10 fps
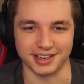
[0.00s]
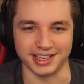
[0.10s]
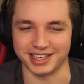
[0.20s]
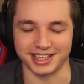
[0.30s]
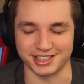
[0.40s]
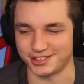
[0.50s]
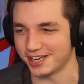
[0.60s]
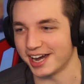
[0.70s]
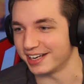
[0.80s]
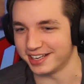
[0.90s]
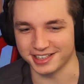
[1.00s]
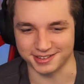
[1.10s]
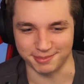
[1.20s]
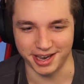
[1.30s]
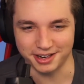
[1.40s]
And he can get shot, and it
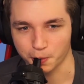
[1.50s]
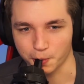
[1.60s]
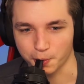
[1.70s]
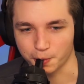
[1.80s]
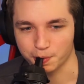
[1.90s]
doesn't matter. It's like